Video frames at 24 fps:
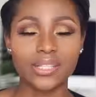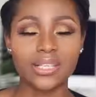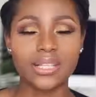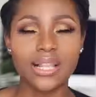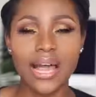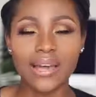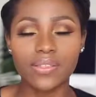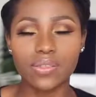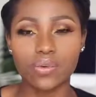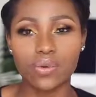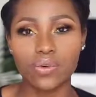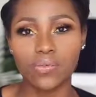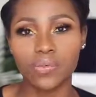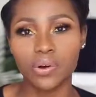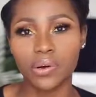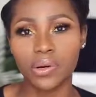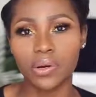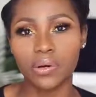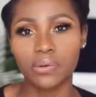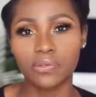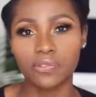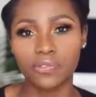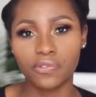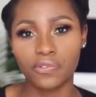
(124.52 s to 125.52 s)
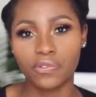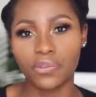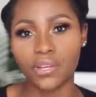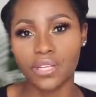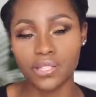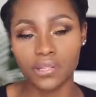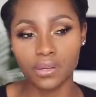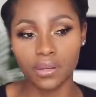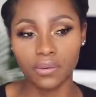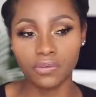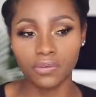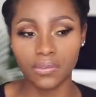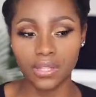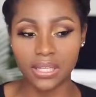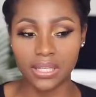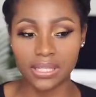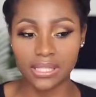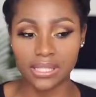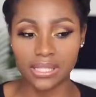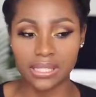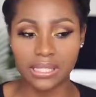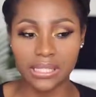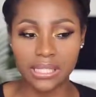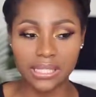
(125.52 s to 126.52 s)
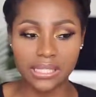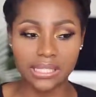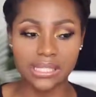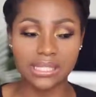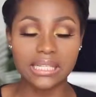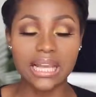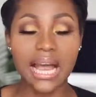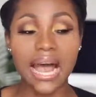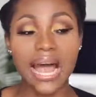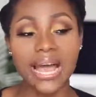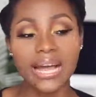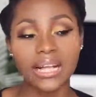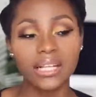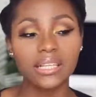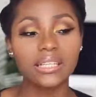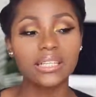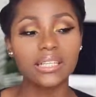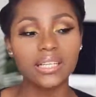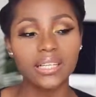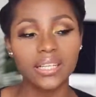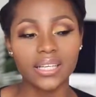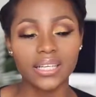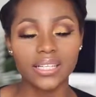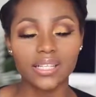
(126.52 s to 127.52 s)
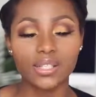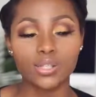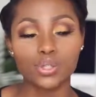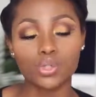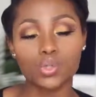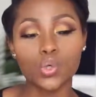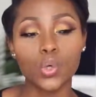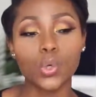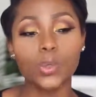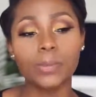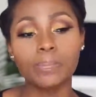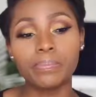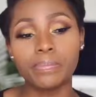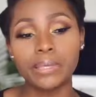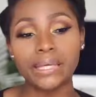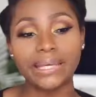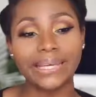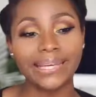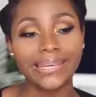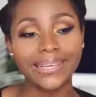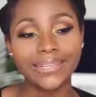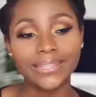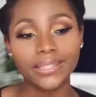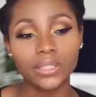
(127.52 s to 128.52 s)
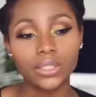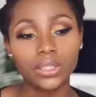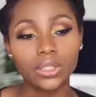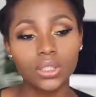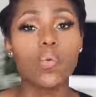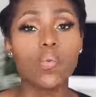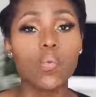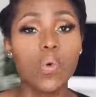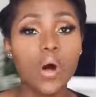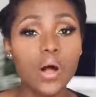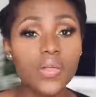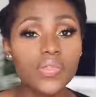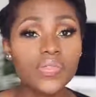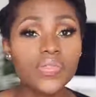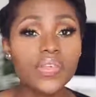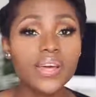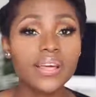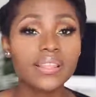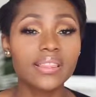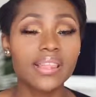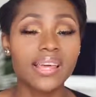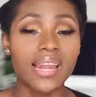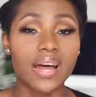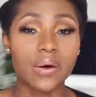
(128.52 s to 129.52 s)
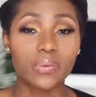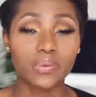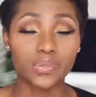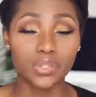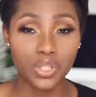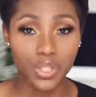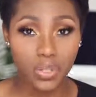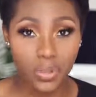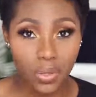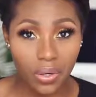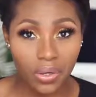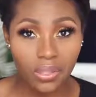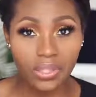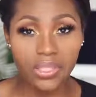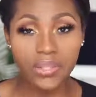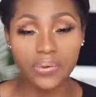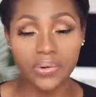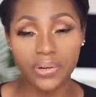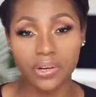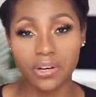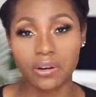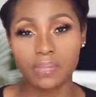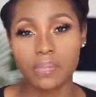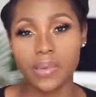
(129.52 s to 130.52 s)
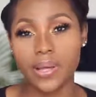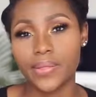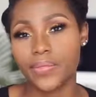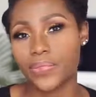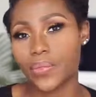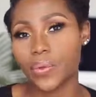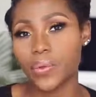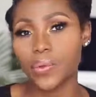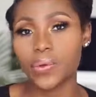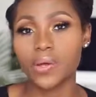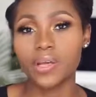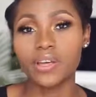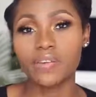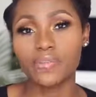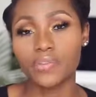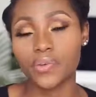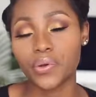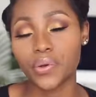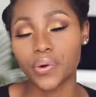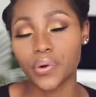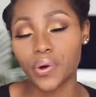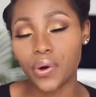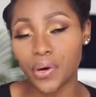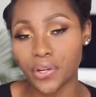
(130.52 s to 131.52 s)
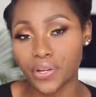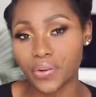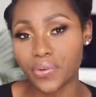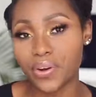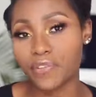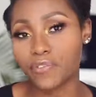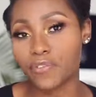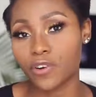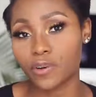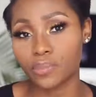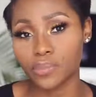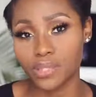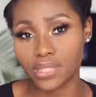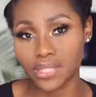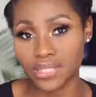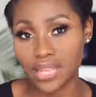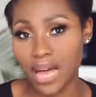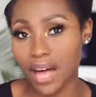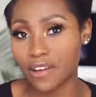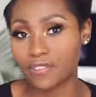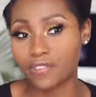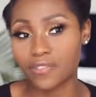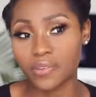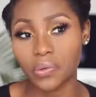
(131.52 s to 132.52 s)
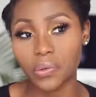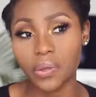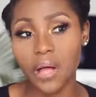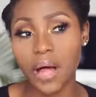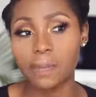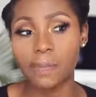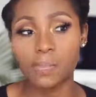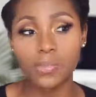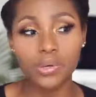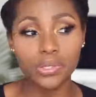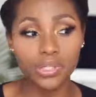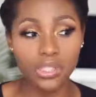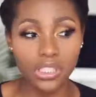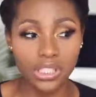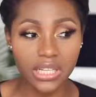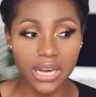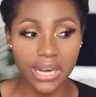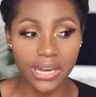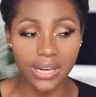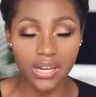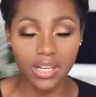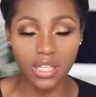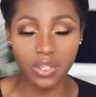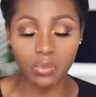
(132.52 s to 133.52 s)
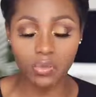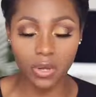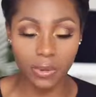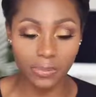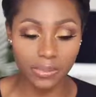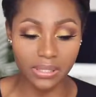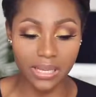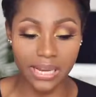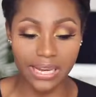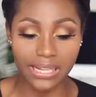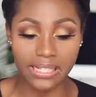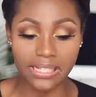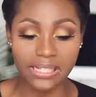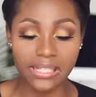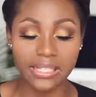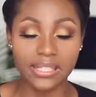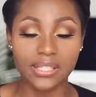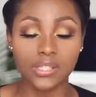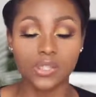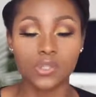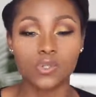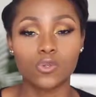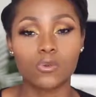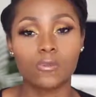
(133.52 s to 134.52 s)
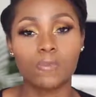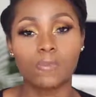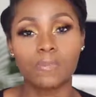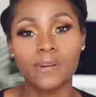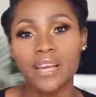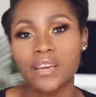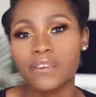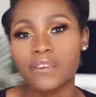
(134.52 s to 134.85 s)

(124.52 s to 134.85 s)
just like the overall fit of this. The style is so me. One thing that I would strongly recommend though, if you're ordering from Zaful and most Chinese websites, is to